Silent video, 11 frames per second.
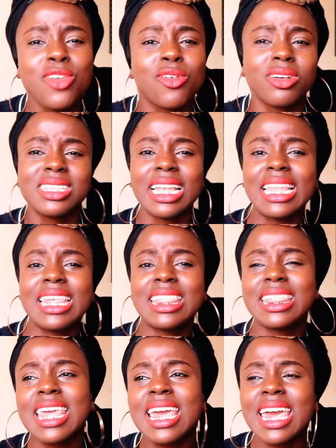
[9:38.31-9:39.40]
You constantly
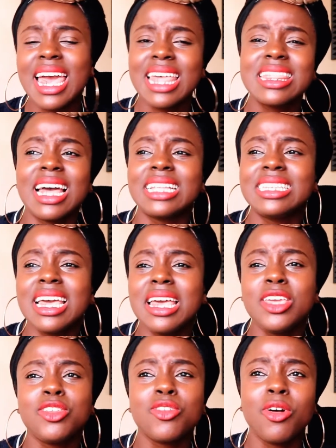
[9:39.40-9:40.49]
think that,
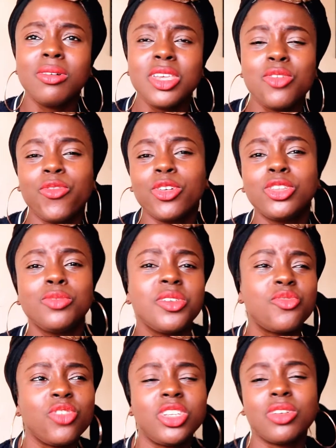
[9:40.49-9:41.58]
you know, for you to be
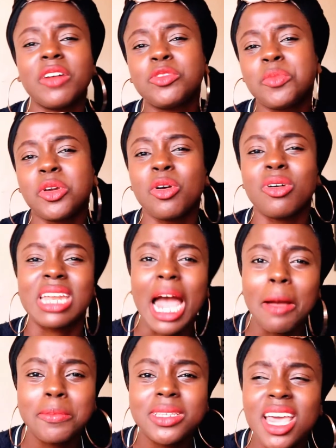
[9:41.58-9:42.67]
rich, you have to be
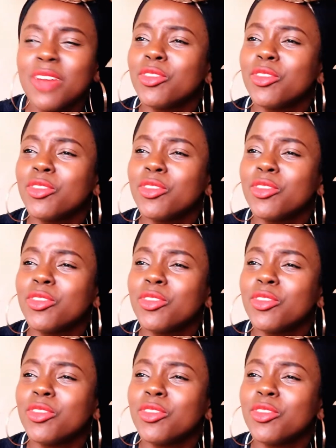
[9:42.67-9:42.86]
corrupt.